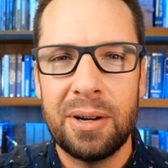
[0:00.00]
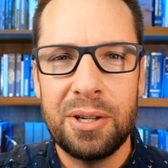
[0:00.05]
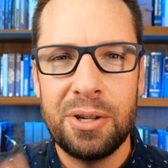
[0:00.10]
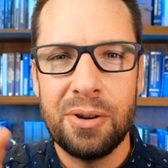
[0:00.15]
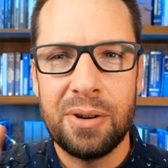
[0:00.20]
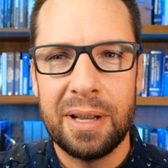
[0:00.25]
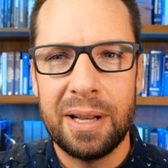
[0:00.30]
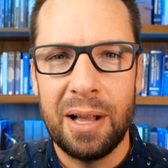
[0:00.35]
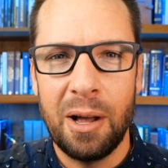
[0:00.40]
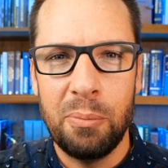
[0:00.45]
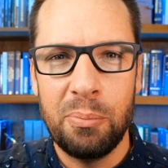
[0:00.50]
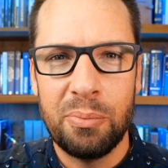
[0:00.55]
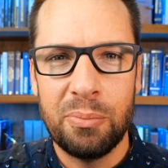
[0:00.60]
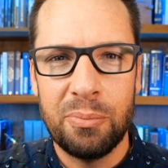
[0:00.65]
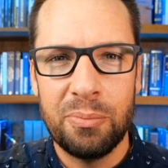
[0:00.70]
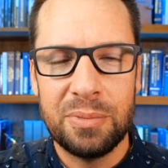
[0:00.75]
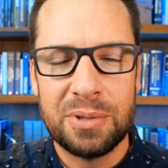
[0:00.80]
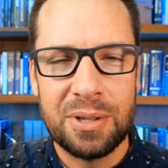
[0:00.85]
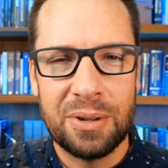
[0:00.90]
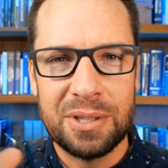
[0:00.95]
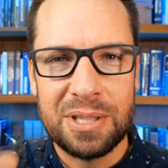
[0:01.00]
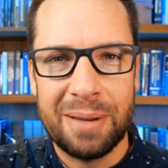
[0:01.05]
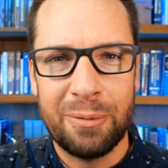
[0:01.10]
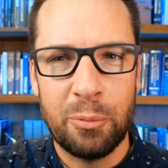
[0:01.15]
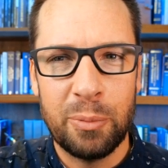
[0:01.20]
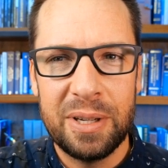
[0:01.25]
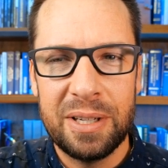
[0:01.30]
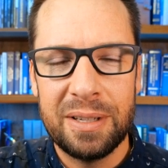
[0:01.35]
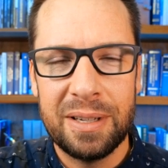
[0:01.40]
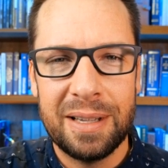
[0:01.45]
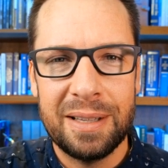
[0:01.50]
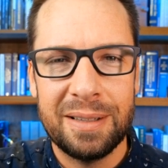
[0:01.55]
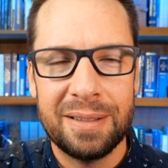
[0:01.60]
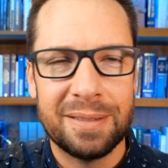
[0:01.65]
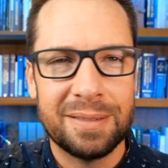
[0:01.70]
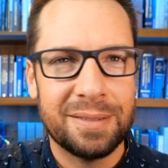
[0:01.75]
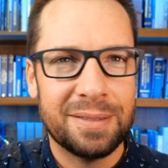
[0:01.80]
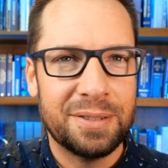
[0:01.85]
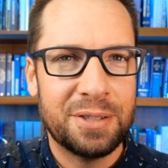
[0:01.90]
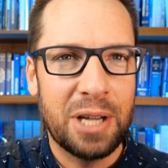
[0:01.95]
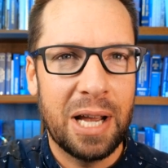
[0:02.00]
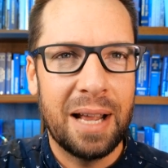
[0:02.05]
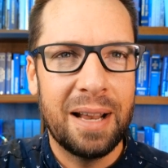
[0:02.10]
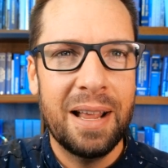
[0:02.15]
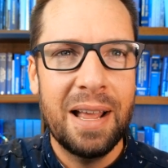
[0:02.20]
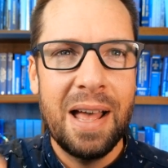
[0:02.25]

you could help, Sarah Zimmerman in the chat.